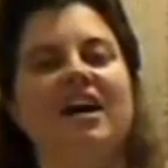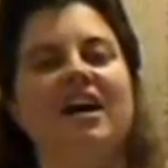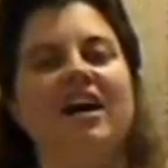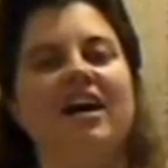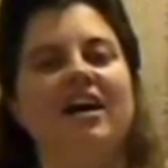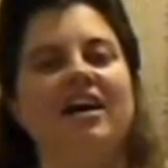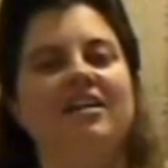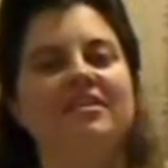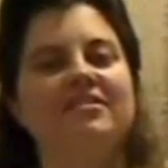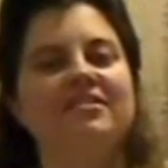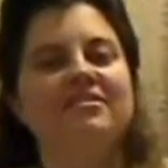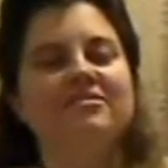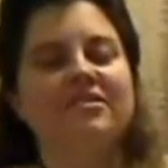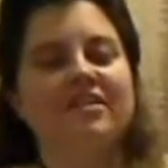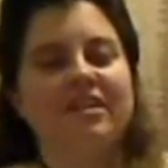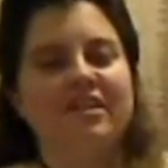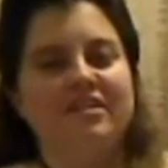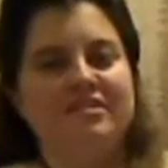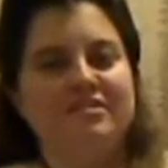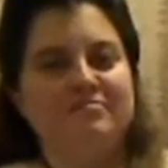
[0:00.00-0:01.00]
Another
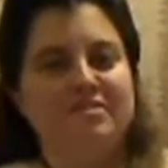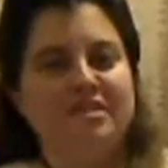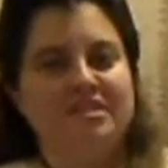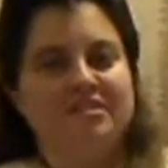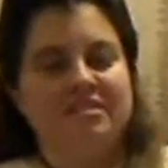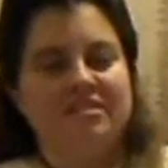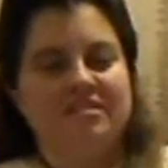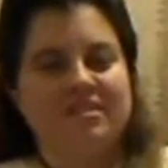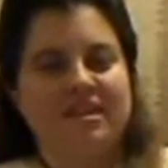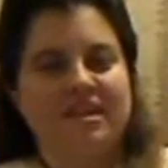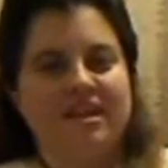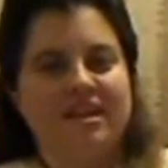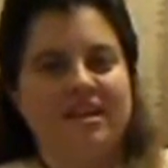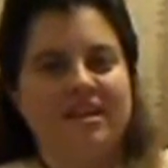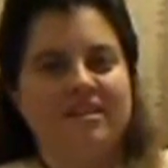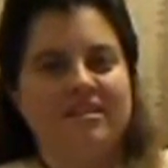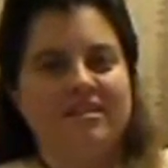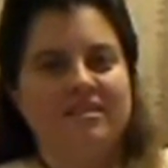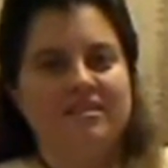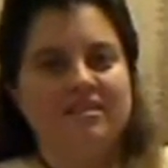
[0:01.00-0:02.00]
kind of meat that they
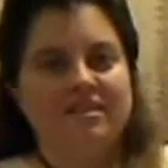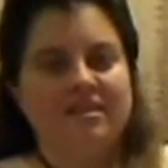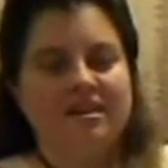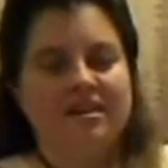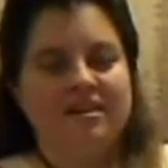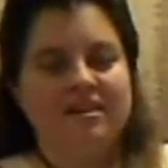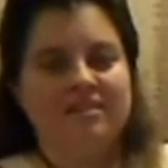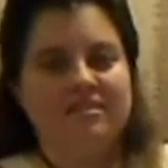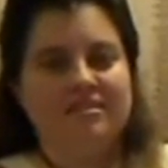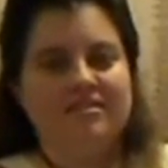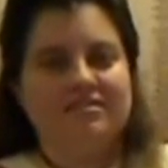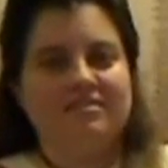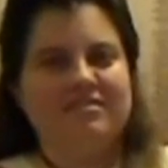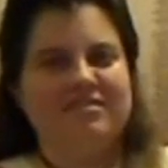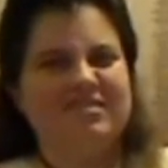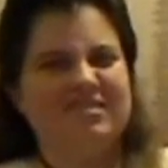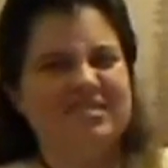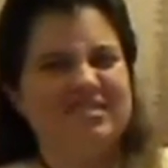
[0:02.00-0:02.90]
had that